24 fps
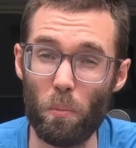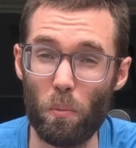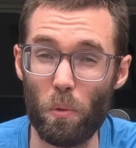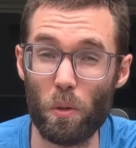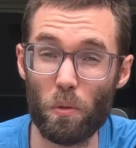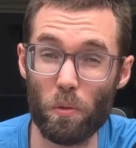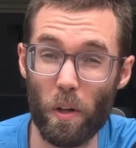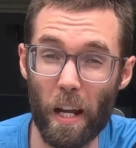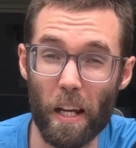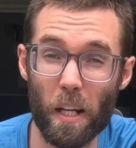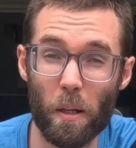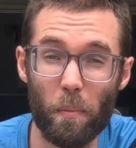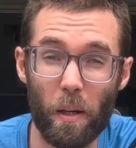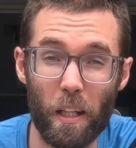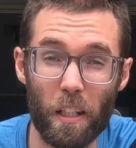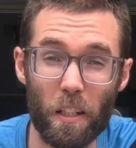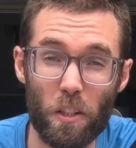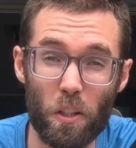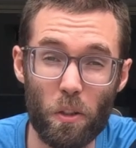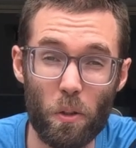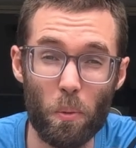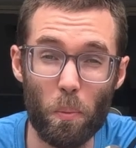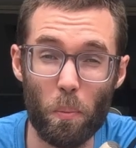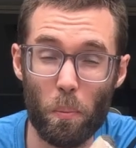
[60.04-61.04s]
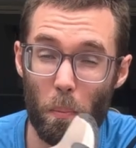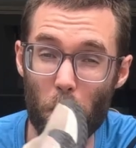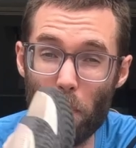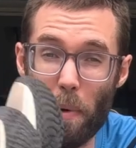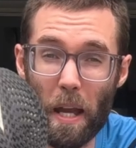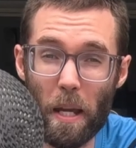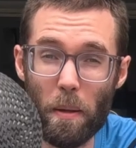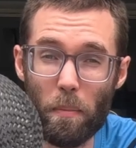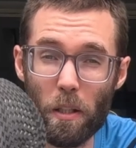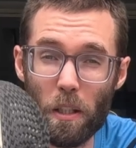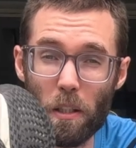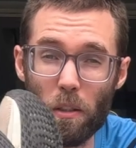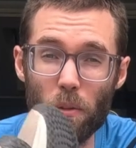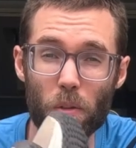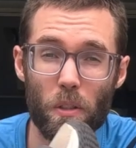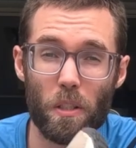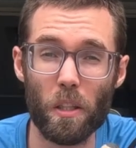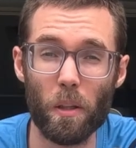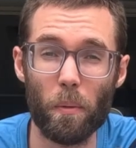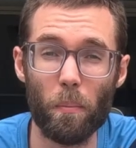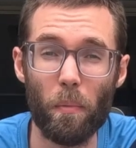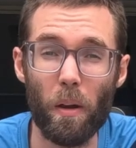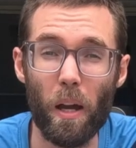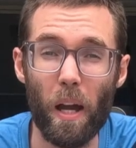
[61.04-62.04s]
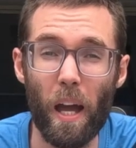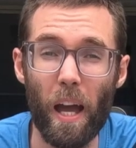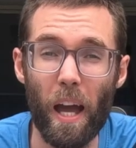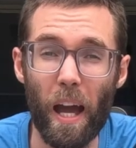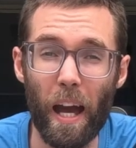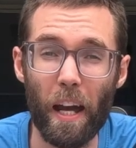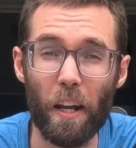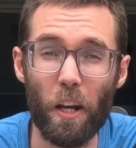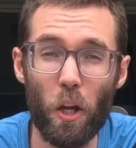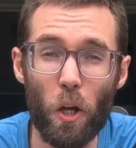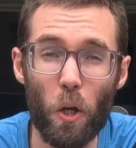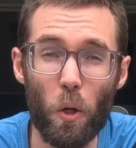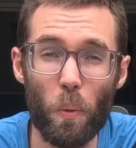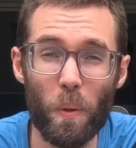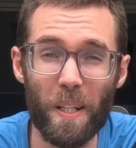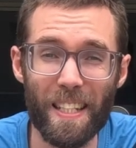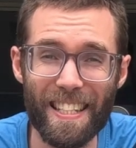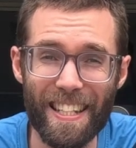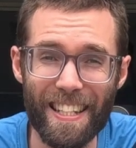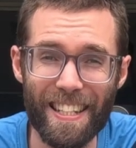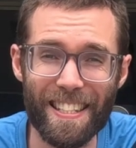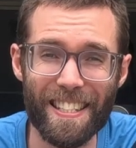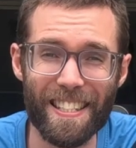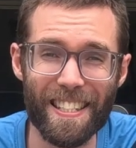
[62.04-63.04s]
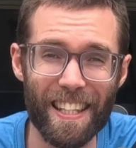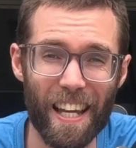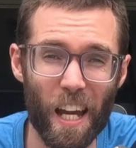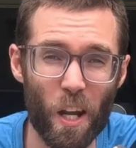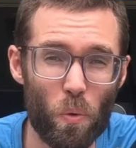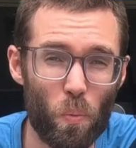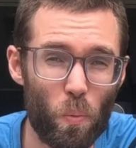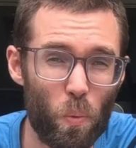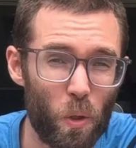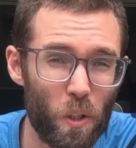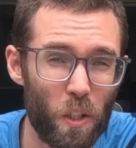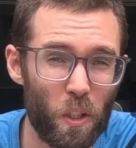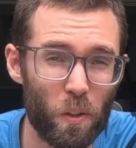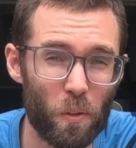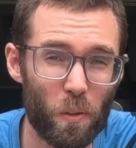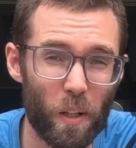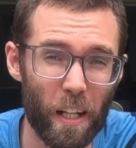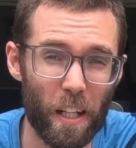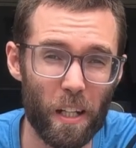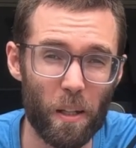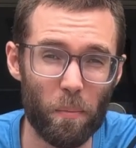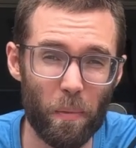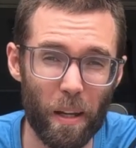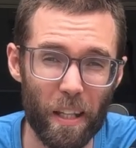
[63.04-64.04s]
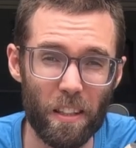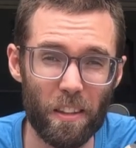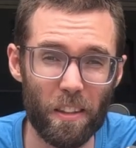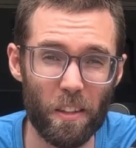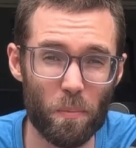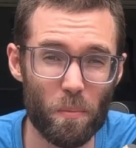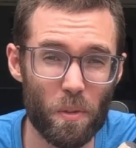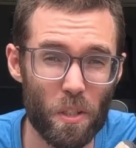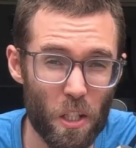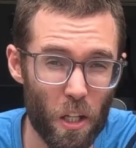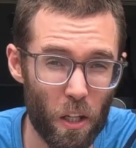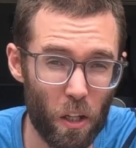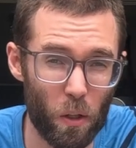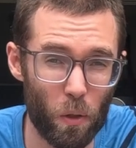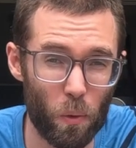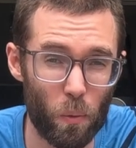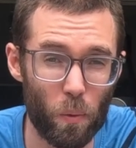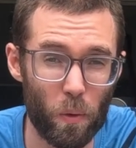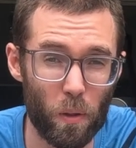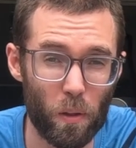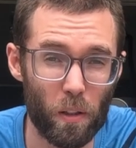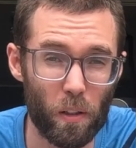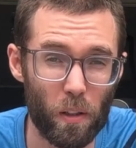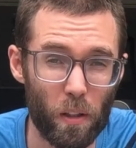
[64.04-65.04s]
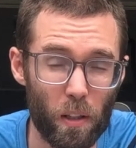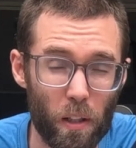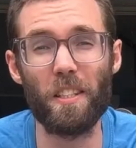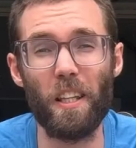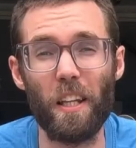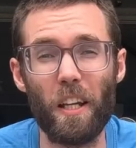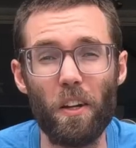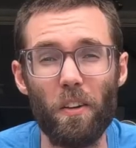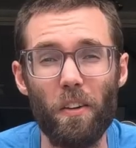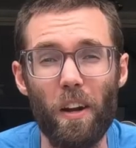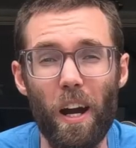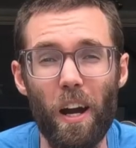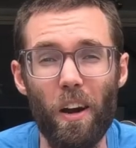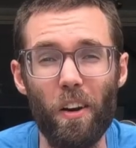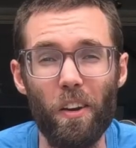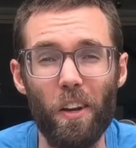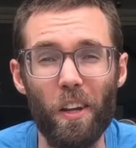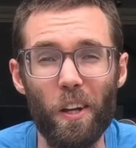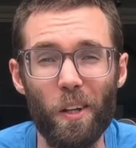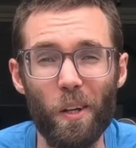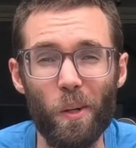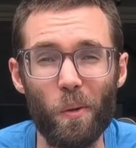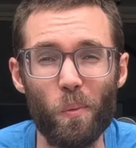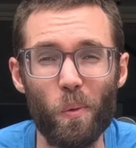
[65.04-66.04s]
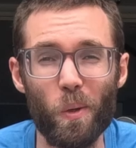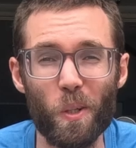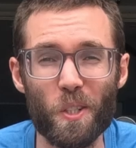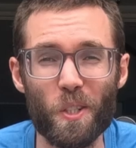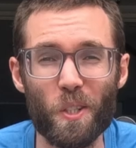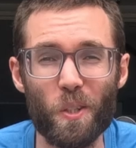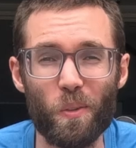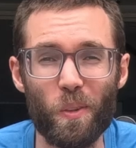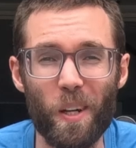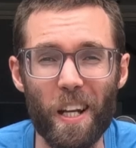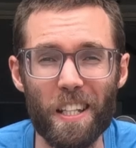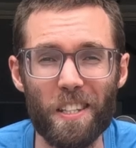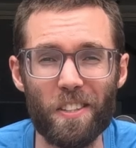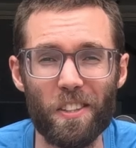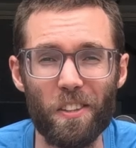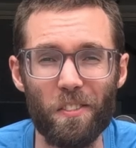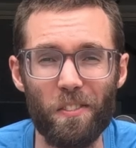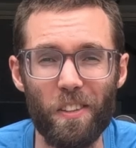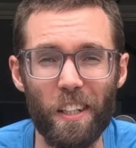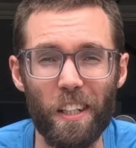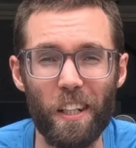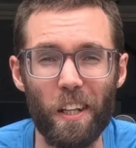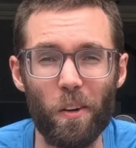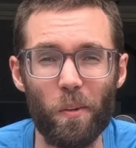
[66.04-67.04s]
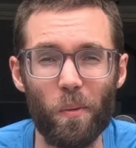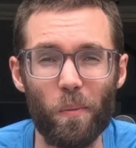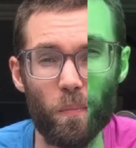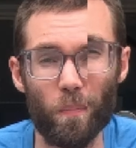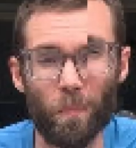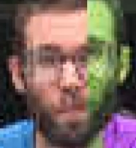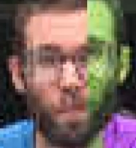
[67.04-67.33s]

would recommend you maybe use them, and who it is I wouldn't recommend them to, stick around and watch the rest of the video.